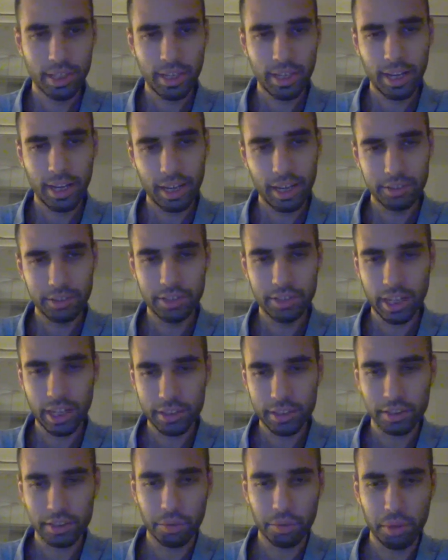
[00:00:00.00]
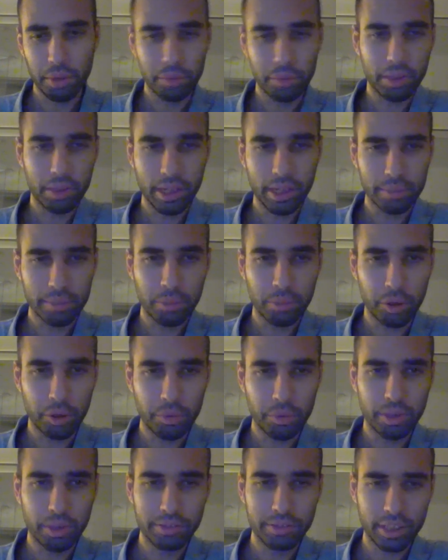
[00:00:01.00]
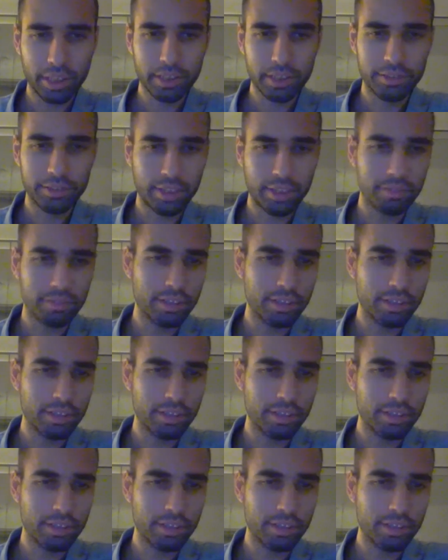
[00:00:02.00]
I sacked the queen with like 0.1 seconds left.